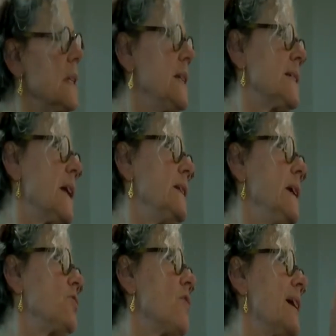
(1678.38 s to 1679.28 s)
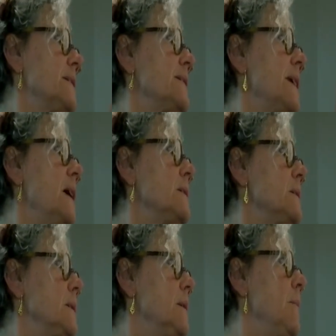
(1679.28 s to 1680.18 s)
is that they transcend
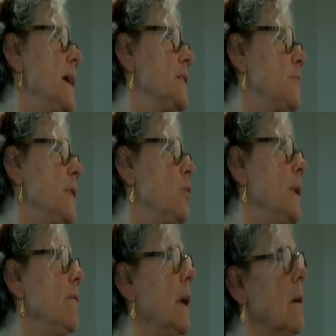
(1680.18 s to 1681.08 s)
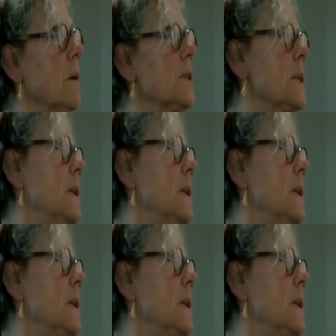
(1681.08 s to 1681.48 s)
debates between Vygotsky,